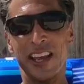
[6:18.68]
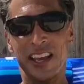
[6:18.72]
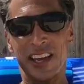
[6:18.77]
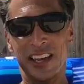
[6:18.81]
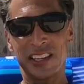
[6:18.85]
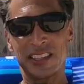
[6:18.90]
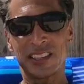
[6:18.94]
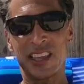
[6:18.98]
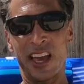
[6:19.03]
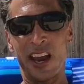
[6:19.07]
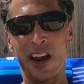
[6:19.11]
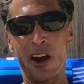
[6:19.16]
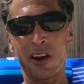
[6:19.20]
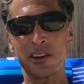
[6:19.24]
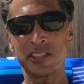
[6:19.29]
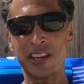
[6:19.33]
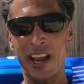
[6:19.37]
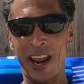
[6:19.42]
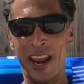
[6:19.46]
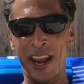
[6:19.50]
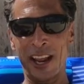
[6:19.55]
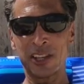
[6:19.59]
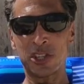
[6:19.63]
is there to
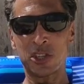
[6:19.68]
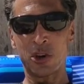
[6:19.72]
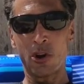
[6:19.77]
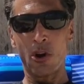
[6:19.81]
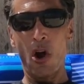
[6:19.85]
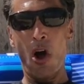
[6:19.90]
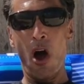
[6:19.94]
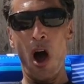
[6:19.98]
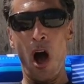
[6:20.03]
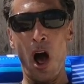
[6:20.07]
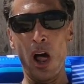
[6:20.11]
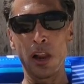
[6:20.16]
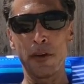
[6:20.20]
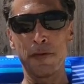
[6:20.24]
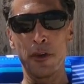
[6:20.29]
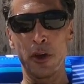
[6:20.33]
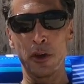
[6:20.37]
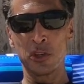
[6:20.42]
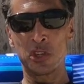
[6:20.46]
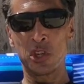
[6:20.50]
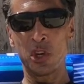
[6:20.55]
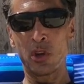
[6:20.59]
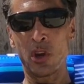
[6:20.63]
answer all of
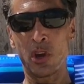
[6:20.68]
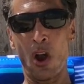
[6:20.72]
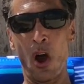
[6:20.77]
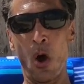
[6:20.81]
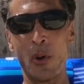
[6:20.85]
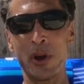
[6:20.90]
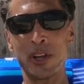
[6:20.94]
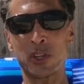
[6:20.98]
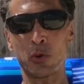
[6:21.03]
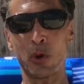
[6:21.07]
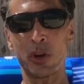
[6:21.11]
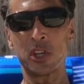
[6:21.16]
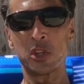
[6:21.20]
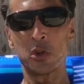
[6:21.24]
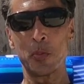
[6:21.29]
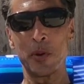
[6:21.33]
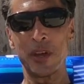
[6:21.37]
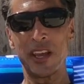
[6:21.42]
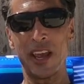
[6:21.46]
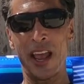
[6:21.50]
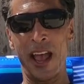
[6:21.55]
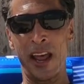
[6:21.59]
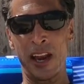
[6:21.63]
those. You can always reach
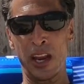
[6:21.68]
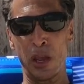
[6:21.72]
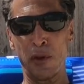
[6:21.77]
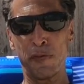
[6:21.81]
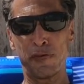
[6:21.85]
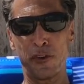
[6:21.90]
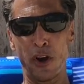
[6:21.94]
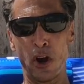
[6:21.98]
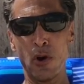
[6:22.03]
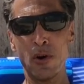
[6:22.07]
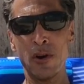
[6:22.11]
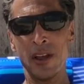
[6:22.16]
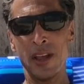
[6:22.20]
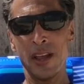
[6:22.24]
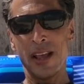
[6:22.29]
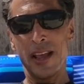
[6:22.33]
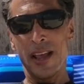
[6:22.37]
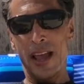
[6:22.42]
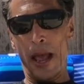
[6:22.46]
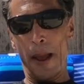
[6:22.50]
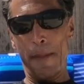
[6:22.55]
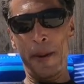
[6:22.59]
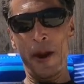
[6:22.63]
me at info
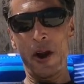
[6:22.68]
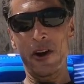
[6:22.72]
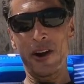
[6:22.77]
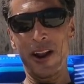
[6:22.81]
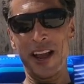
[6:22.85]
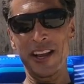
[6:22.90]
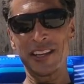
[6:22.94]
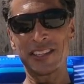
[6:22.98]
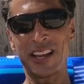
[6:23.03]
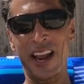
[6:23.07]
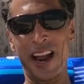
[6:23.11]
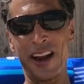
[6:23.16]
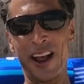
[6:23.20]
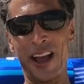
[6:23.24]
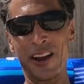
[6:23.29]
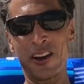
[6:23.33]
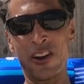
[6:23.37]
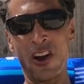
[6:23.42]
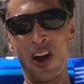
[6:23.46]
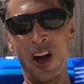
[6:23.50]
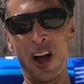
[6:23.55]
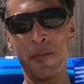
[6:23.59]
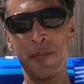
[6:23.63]
at
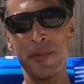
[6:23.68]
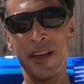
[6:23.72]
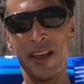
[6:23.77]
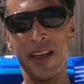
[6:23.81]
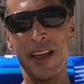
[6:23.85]
paradiseguy.com.